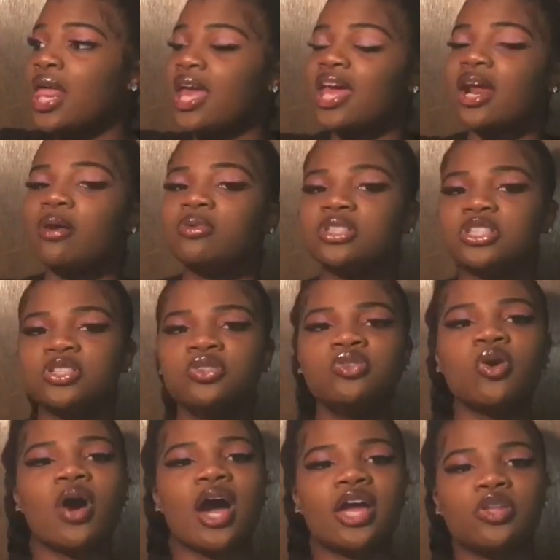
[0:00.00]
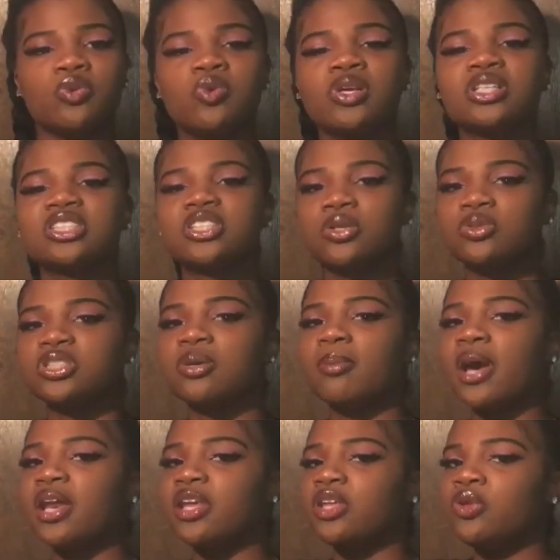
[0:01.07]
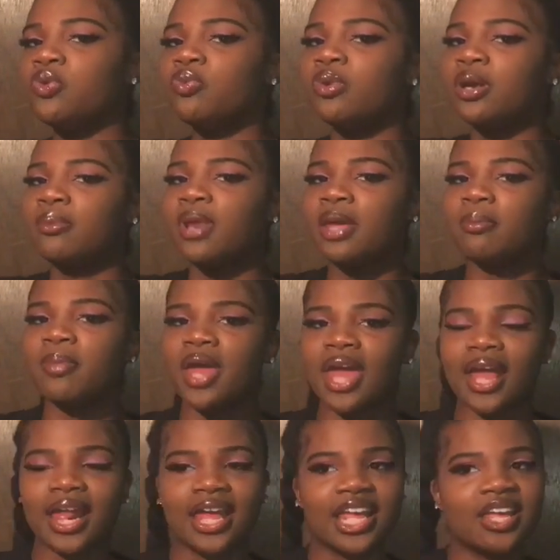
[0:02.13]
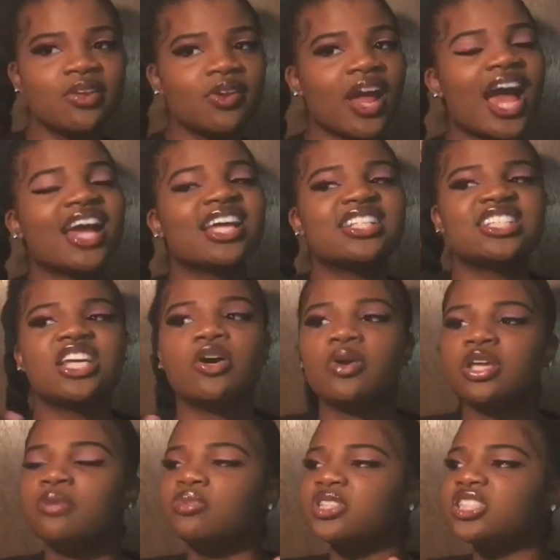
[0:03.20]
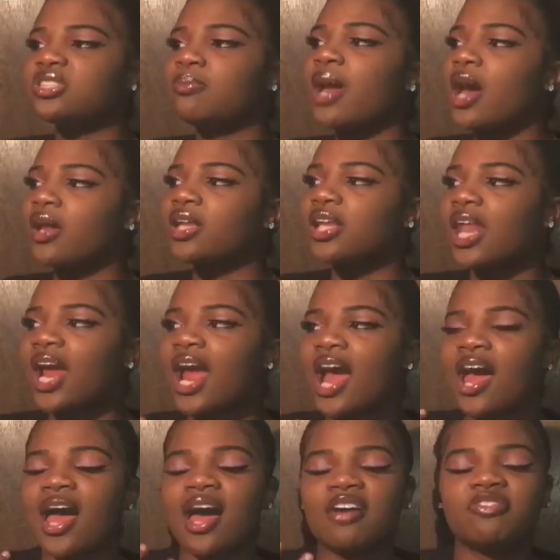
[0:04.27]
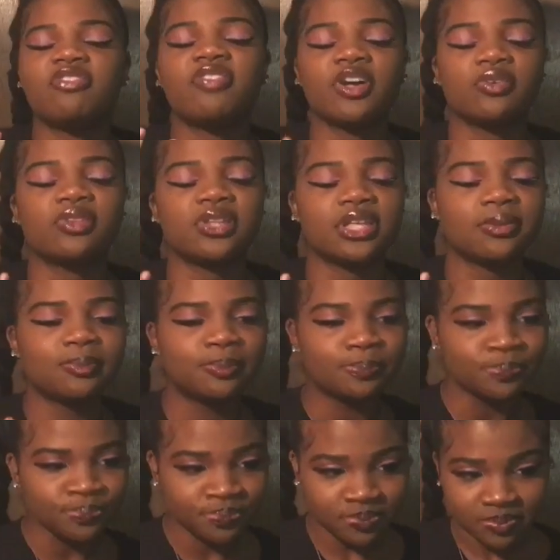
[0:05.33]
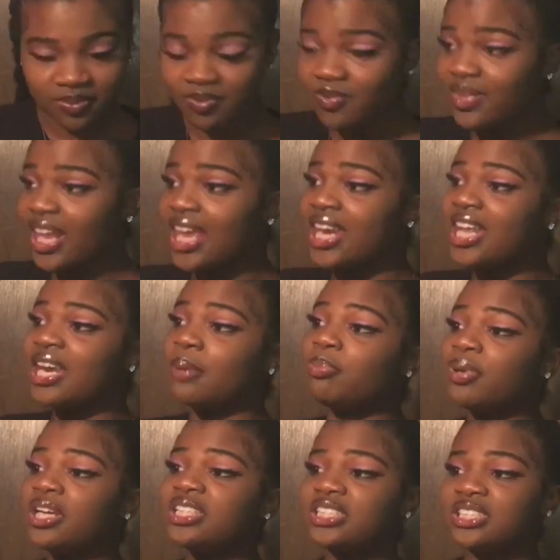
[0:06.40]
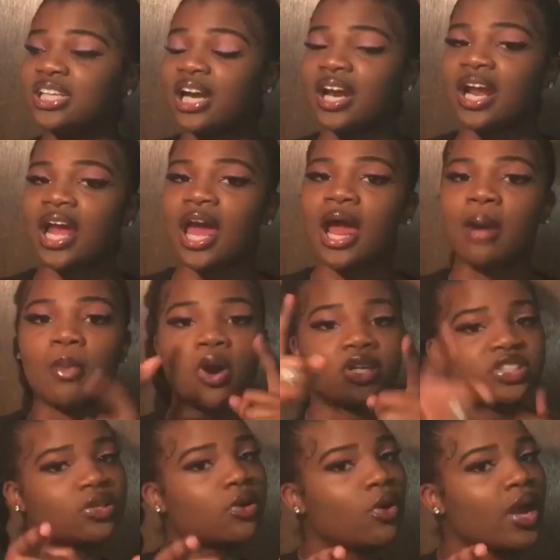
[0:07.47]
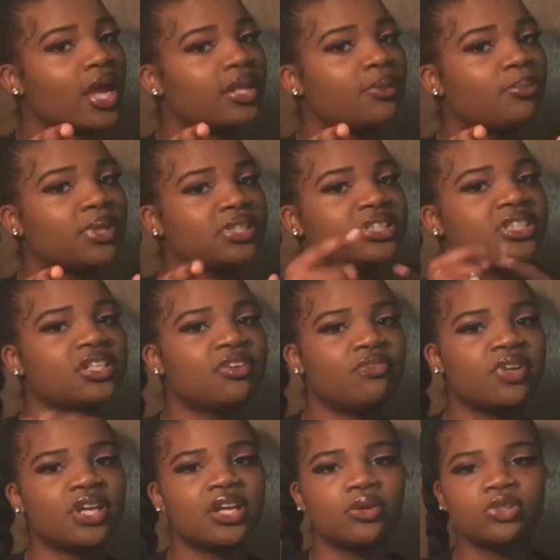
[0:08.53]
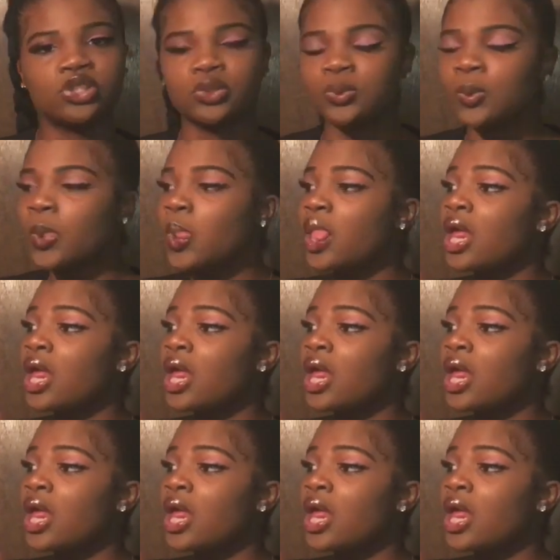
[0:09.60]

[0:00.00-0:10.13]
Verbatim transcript: And I was, just, you know how you console somebody and you rub their back. And he, I could tell he was smiling. Like, I, I felt it and then the pictures that I got, I'm also going to add the pictures in the video too.